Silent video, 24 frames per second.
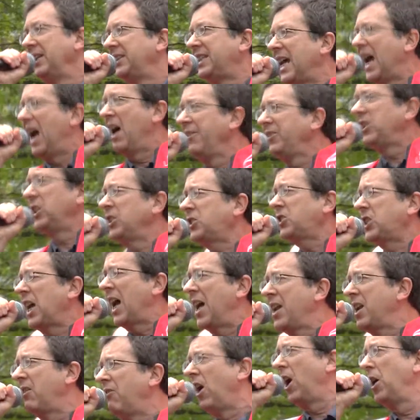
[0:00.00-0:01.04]
down just down
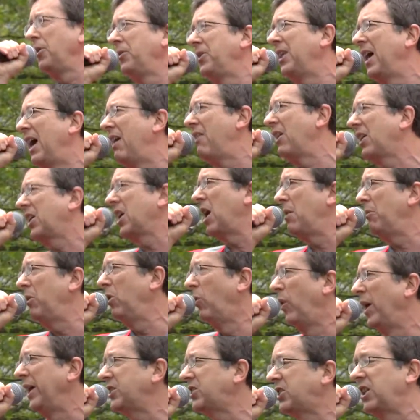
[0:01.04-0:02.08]
the road there a couple of
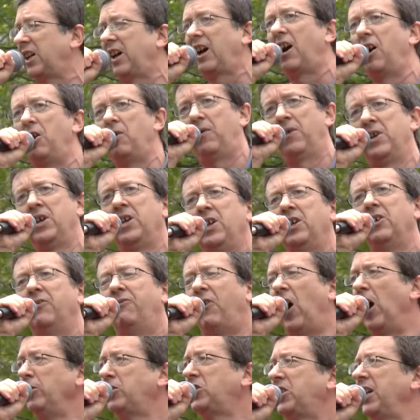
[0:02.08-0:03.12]
weeks ago
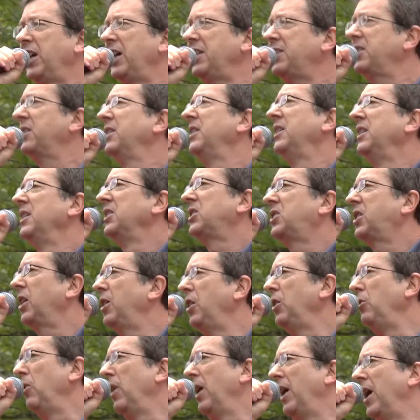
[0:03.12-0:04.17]
voted
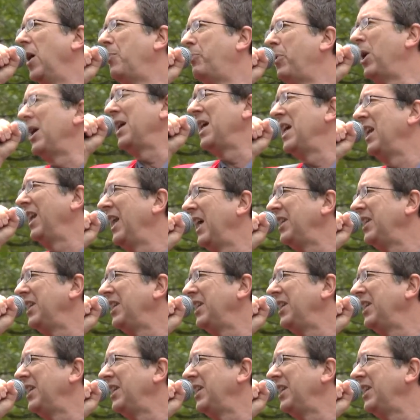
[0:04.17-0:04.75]
to bring in